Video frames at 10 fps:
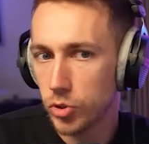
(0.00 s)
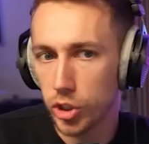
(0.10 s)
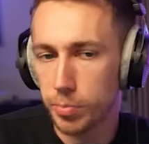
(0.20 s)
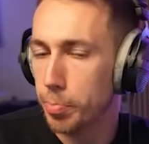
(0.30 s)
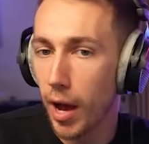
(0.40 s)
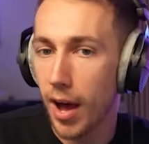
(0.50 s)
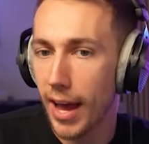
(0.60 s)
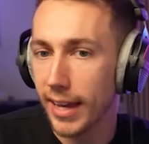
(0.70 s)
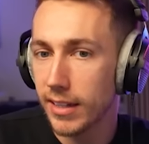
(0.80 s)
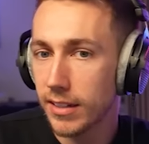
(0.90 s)
just
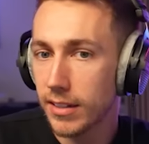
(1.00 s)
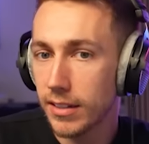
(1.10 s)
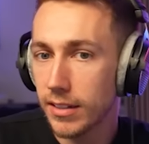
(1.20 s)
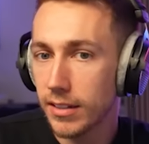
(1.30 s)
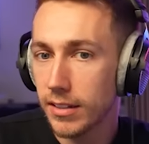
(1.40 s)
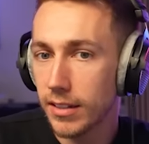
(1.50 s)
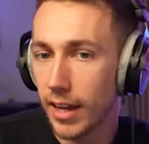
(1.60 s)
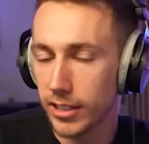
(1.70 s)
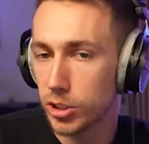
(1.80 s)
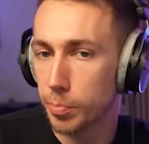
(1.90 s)
buy.
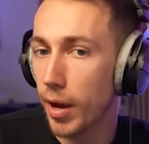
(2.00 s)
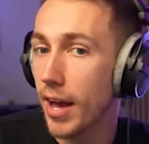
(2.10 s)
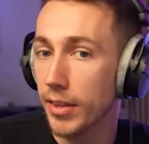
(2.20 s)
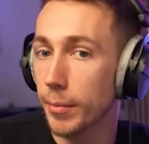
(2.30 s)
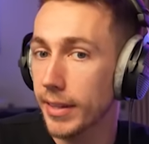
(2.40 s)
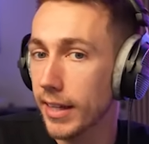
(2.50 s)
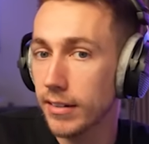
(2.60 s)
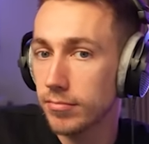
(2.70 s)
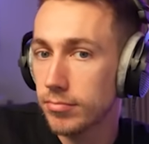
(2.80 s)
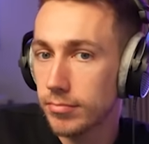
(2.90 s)
I can just buy them and
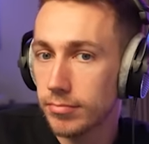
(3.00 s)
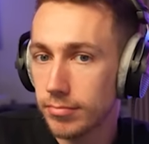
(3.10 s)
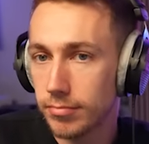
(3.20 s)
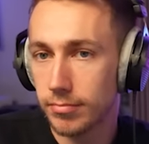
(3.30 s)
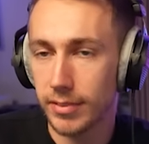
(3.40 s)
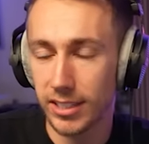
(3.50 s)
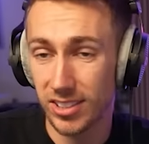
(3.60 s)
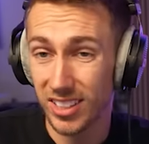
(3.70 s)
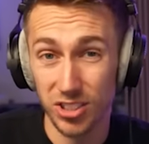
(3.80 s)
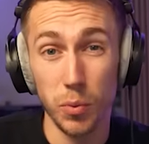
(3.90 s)
then... That's,
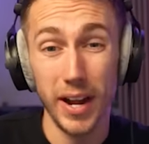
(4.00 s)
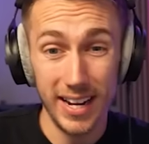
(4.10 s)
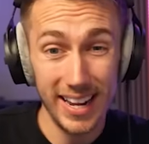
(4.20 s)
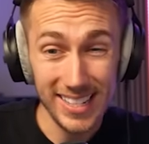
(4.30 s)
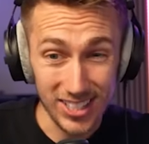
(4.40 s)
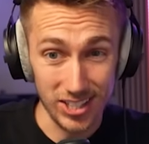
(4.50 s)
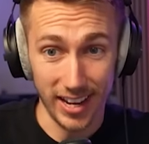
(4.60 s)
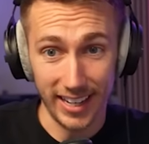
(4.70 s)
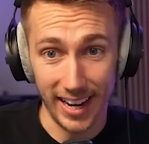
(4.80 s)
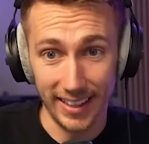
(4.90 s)
that's 20 litres
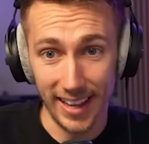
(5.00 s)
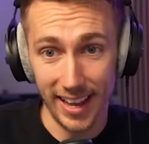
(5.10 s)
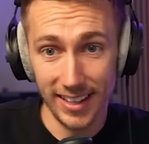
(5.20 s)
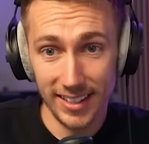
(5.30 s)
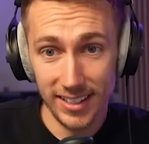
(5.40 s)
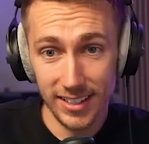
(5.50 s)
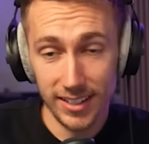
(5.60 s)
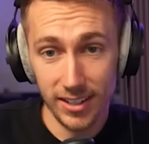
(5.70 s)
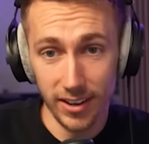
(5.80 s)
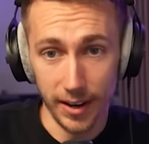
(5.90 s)
I get in there.
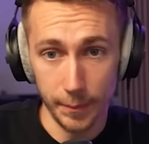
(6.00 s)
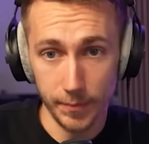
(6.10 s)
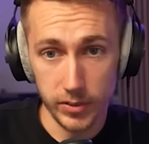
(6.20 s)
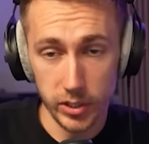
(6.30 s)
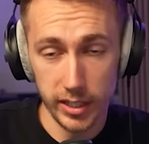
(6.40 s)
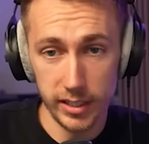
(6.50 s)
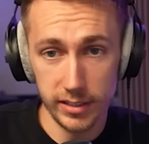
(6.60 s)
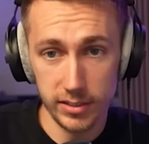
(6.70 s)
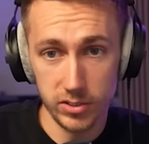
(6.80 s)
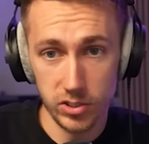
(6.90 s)
All right. Three,
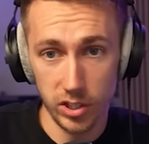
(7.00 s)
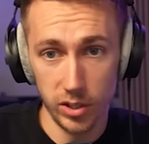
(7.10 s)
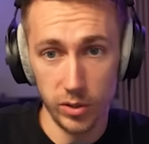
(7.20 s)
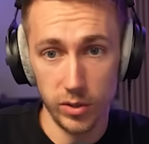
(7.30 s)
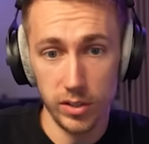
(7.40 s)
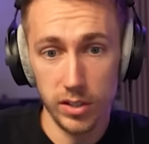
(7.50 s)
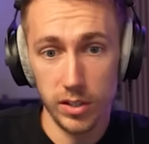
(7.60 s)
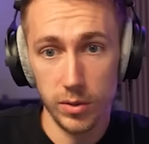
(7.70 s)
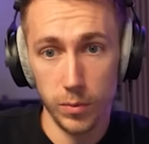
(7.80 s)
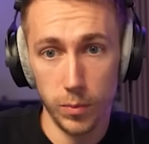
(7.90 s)
two,
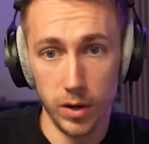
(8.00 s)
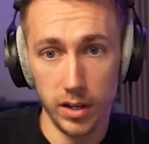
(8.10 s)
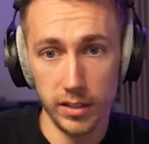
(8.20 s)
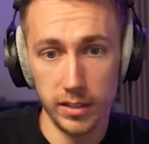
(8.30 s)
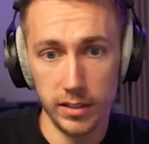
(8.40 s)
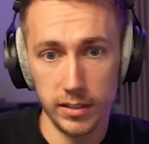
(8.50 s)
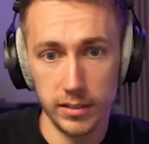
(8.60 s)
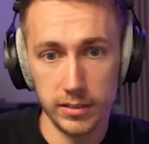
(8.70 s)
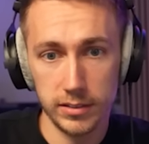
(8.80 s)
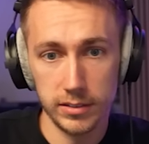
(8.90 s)
one.
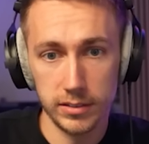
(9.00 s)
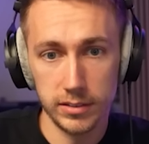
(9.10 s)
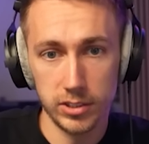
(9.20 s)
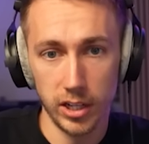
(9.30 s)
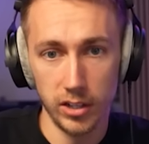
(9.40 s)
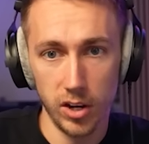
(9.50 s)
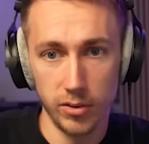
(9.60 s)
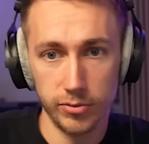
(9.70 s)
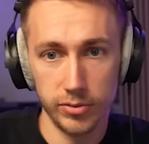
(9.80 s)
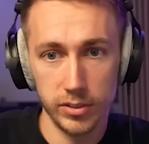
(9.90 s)
Turn
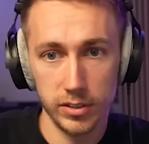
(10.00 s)
off.